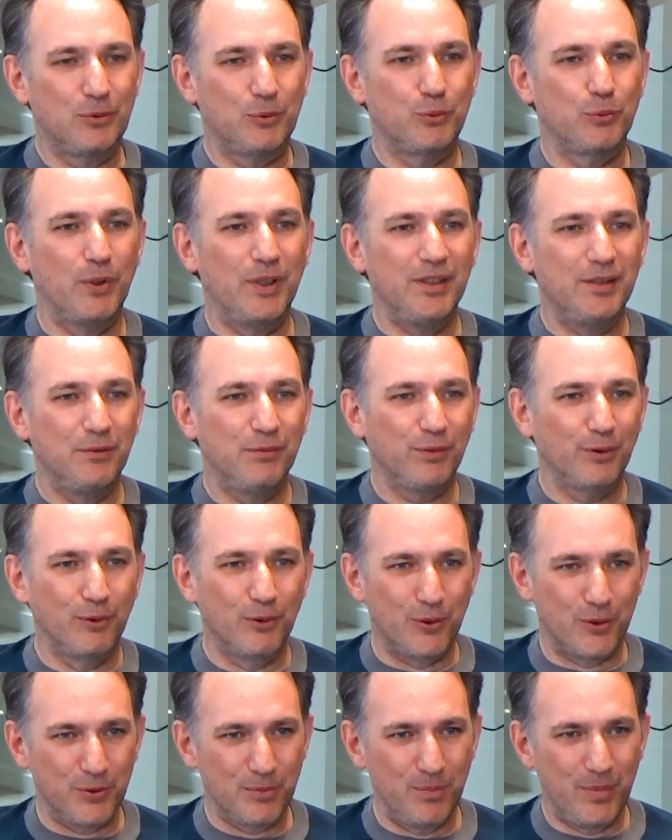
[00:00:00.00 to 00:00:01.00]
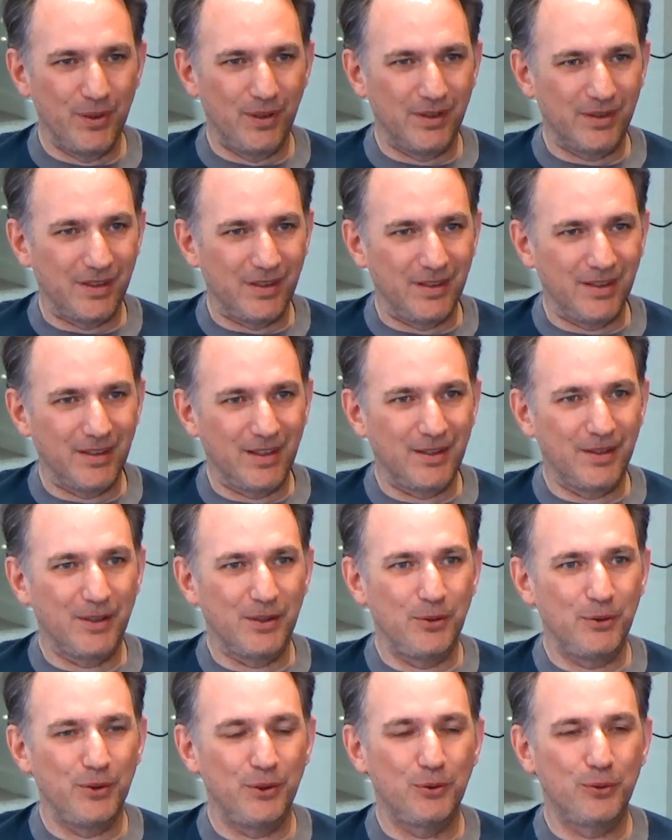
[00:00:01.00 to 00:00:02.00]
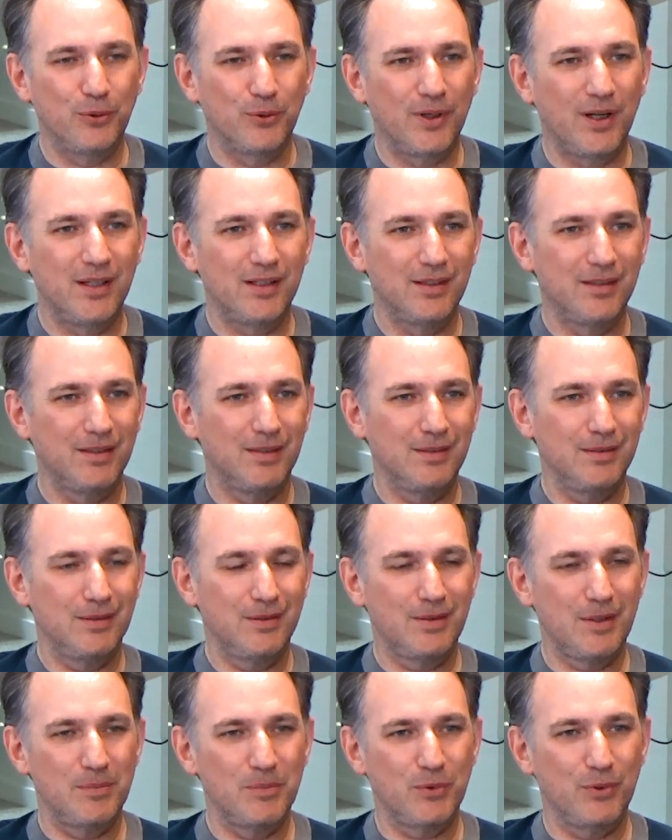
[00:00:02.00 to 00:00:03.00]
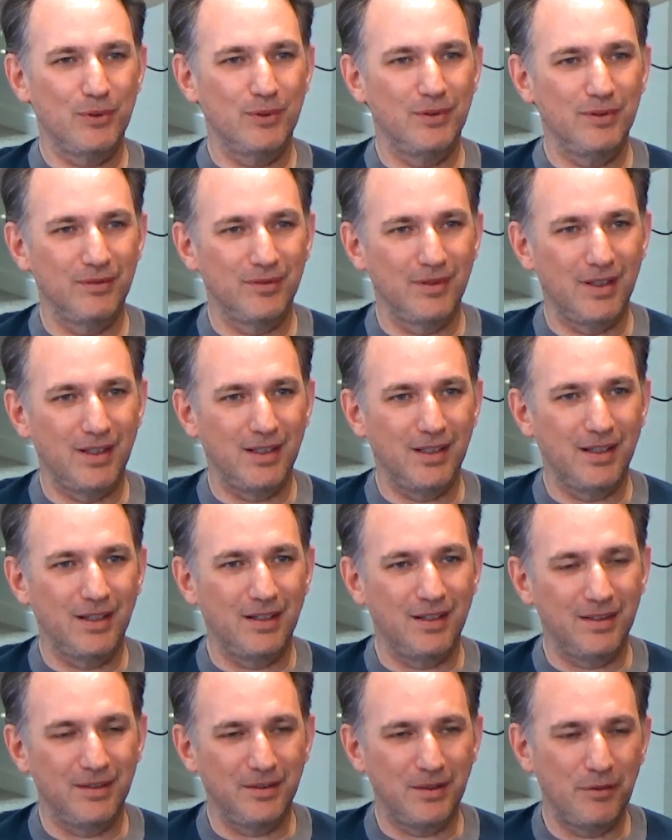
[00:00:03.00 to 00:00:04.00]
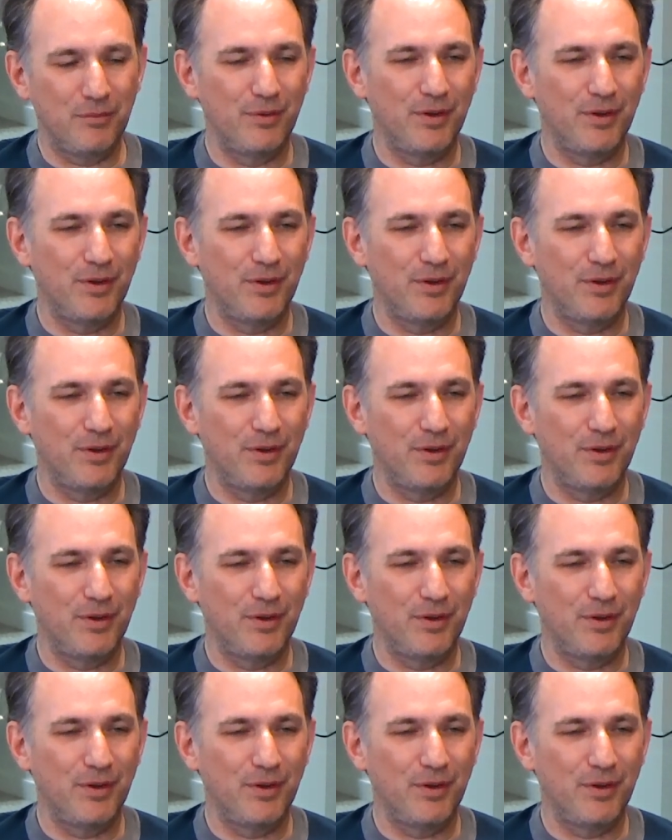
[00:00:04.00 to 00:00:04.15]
20 floors building, that you need to run some sort of like a